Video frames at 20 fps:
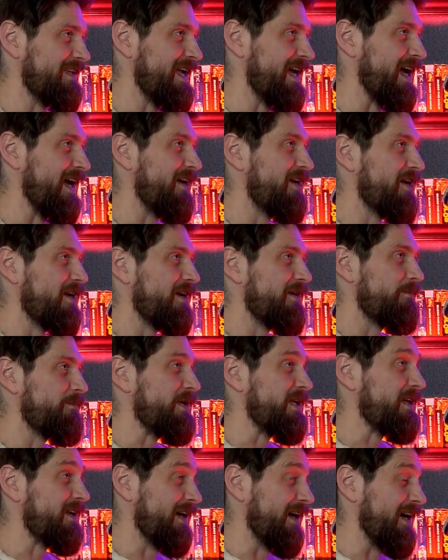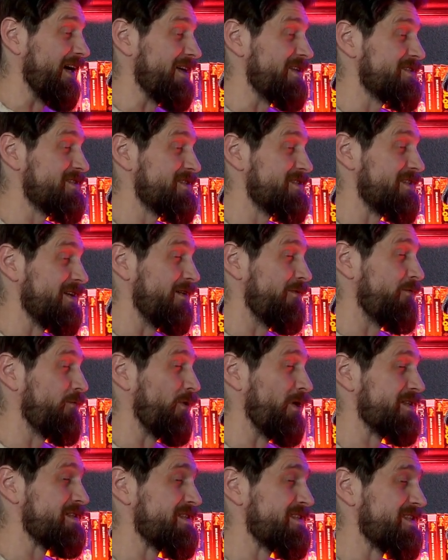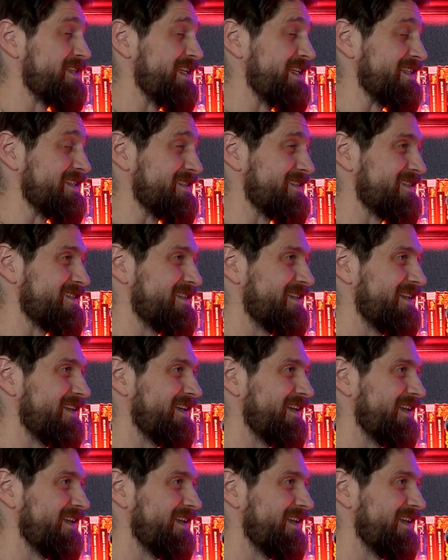Yeah, because of what scenes?